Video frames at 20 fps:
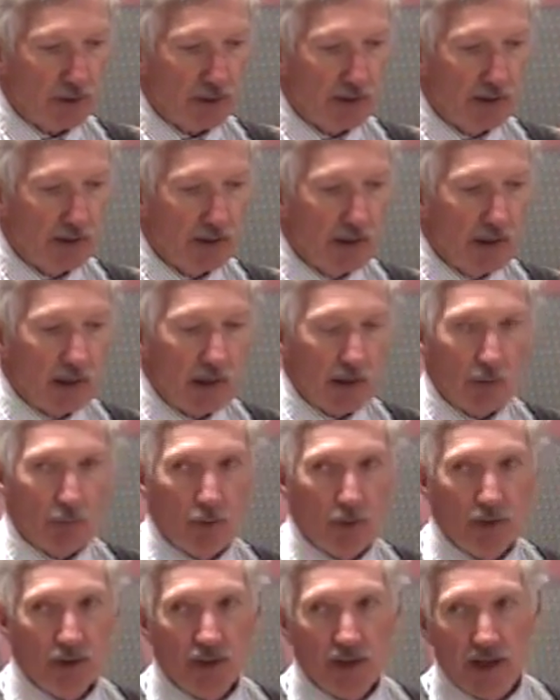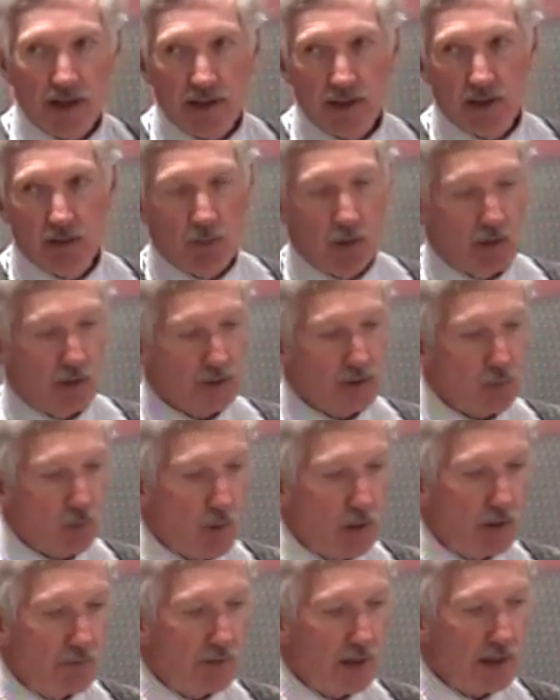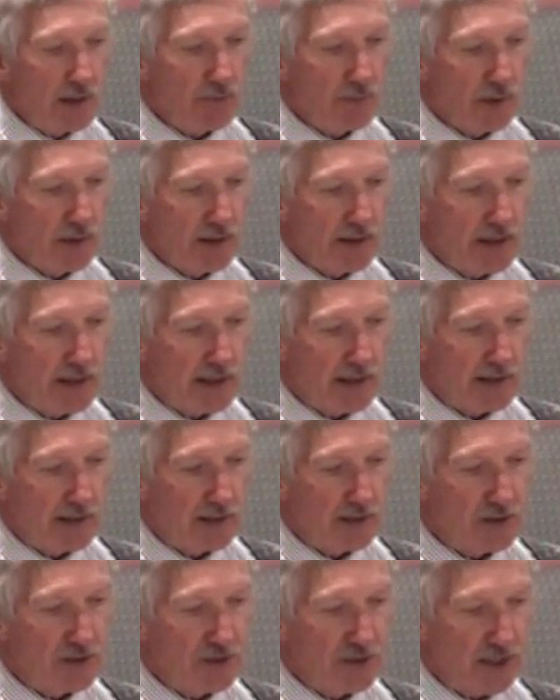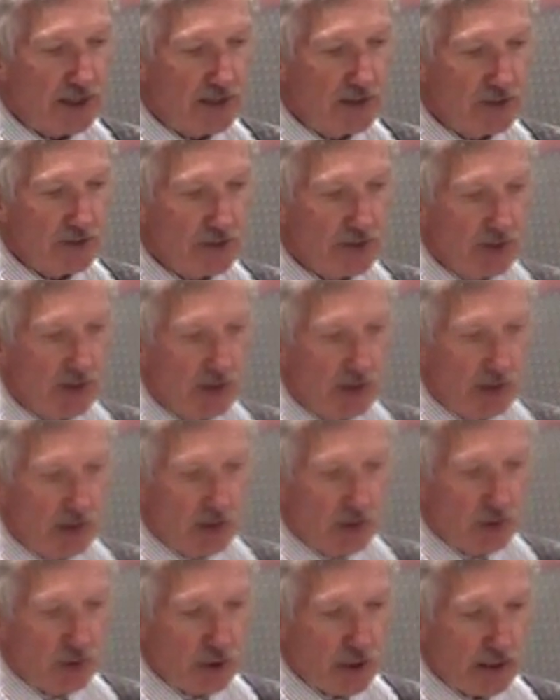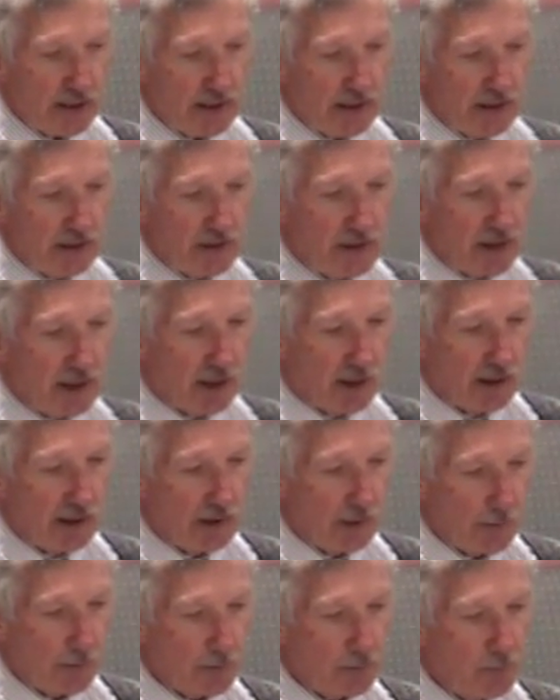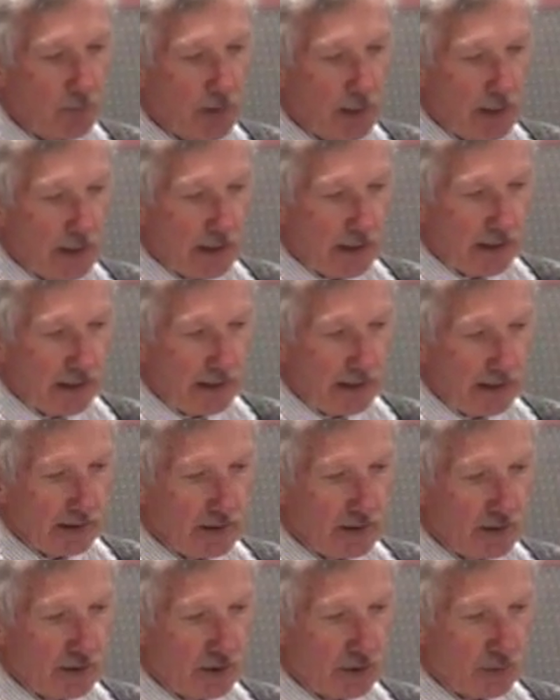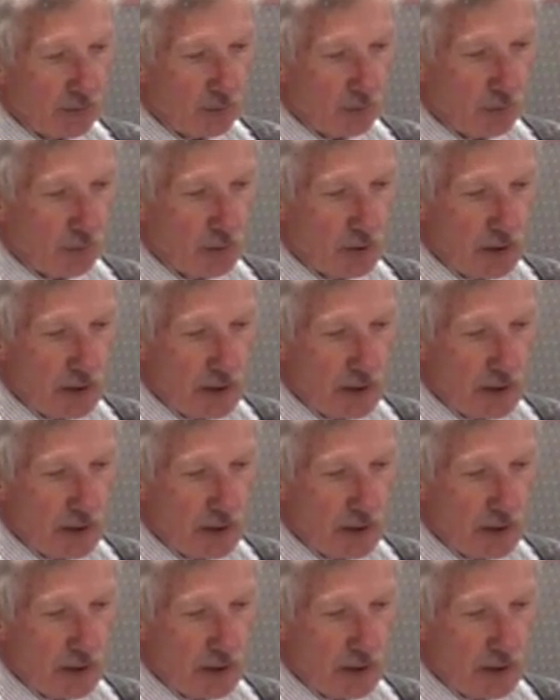It originated about 1200 and it's since shaded into